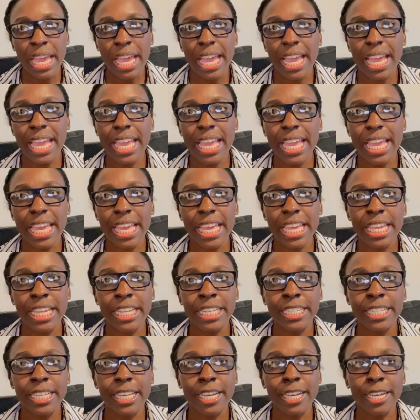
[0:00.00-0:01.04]

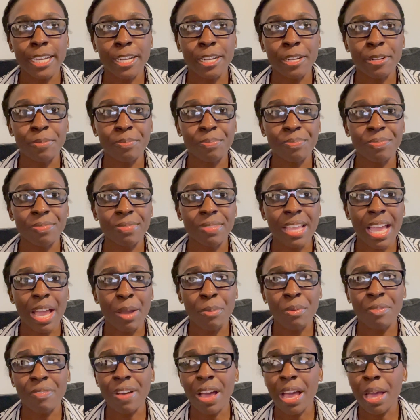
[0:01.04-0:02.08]
And I
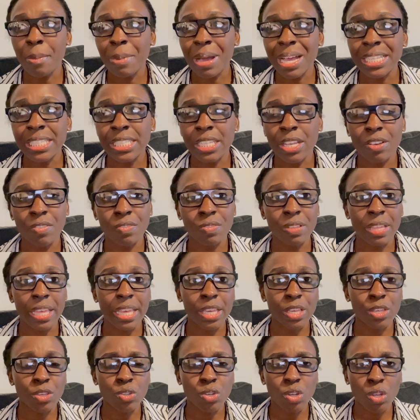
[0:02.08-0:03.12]
would find myself, like,
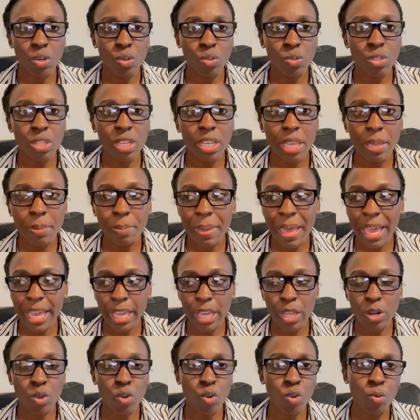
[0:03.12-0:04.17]
looking back
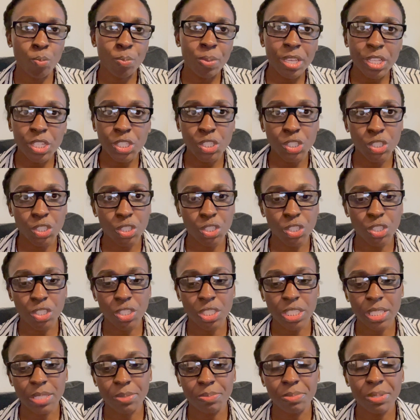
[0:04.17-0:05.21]
at old
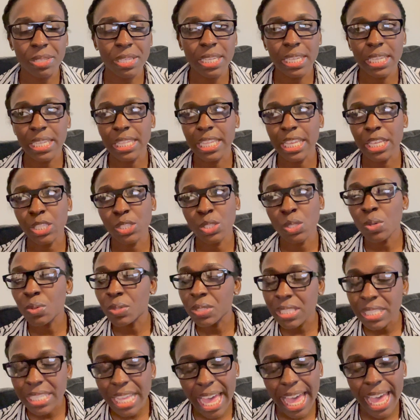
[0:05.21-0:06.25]
pictures and being like so
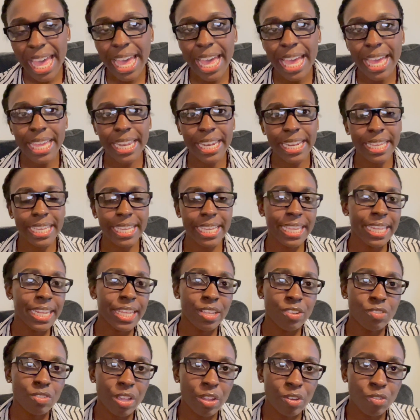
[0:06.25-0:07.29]
sad and
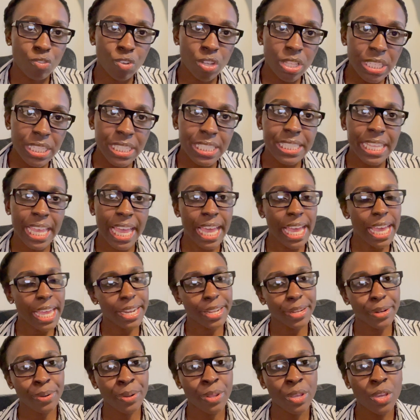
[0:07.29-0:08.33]
getting like really sad
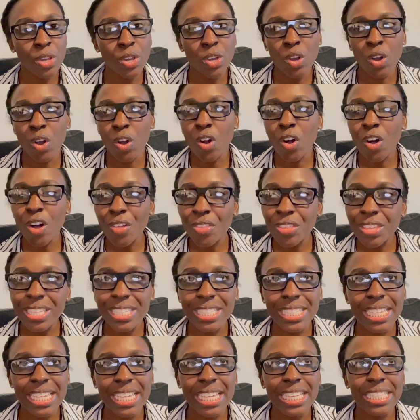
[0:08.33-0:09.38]
and all these
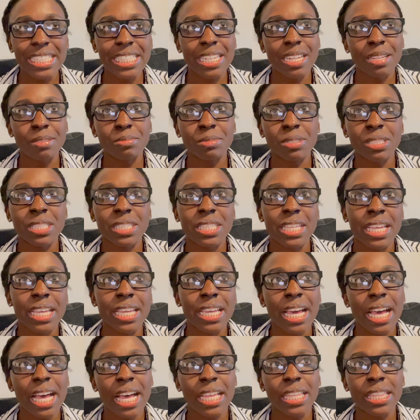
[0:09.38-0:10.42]
things. And I'm just like,
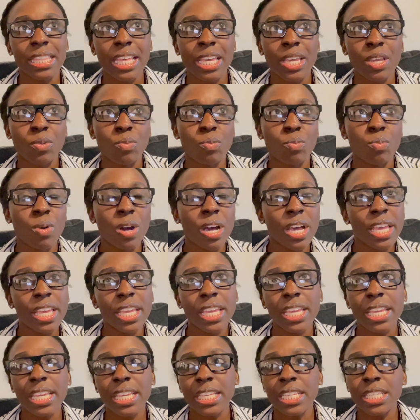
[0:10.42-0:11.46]
God, like, what
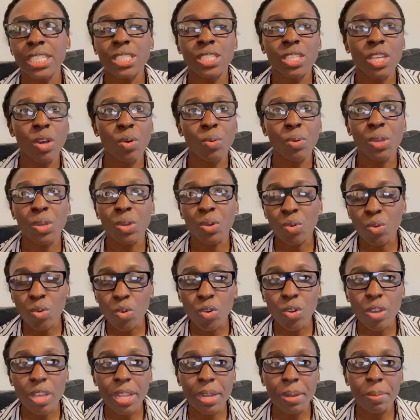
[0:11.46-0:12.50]
is going
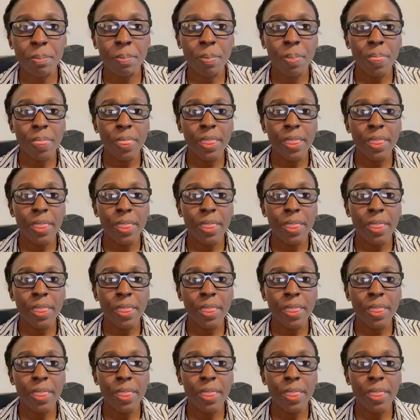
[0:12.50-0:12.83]
on?